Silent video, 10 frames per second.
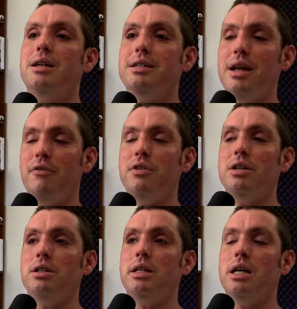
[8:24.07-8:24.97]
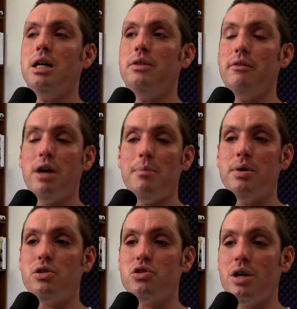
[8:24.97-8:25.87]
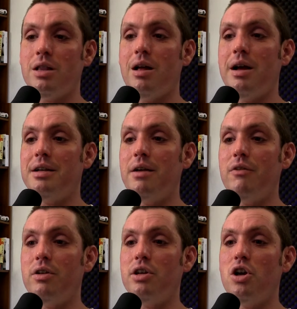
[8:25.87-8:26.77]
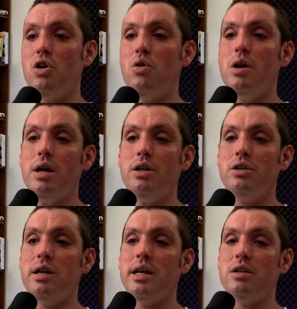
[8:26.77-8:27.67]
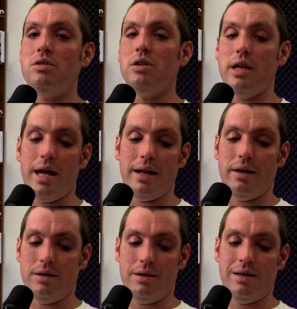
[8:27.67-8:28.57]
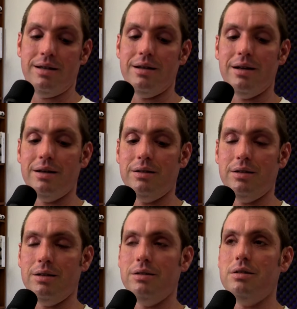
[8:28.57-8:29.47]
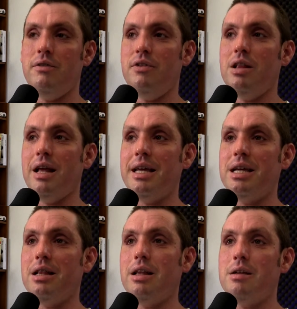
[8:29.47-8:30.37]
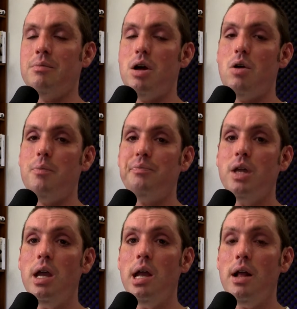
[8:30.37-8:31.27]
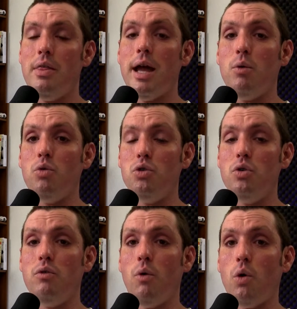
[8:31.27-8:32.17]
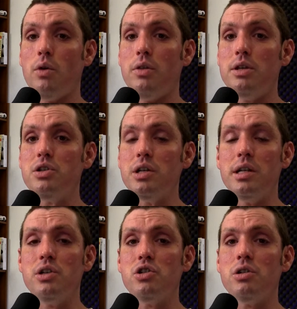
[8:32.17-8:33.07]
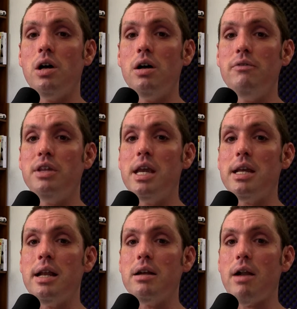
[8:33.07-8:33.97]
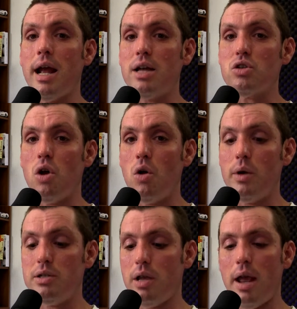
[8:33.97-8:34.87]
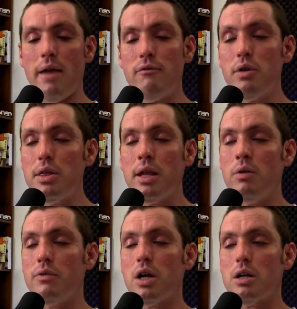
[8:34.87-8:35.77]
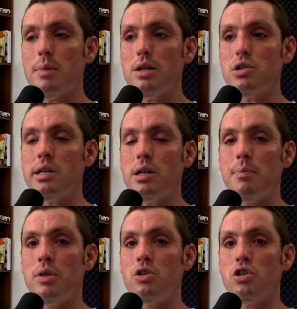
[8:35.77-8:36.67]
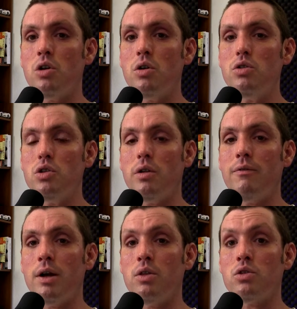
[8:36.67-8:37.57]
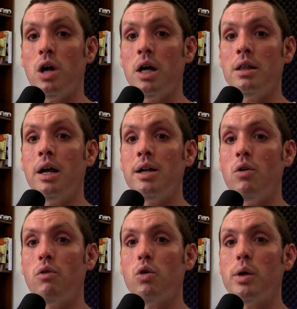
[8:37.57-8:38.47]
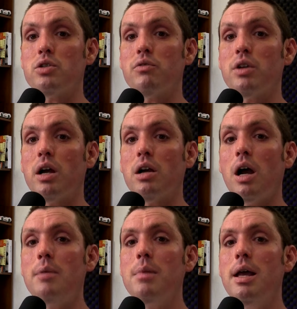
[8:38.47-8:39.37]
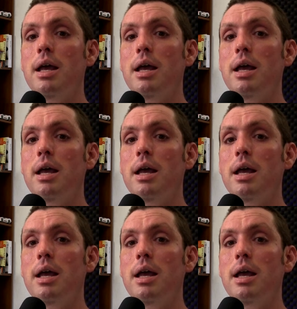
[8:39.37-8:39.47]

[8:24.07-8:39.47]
Definitely, uh, they've got pictures online. Definitely go take a look at it, and uh, if you like it, let them know. That will do it for this edition of the Geekinator. As always, everything we've talked about is linked up in the show notes. You can find those online over at quicksurf.com.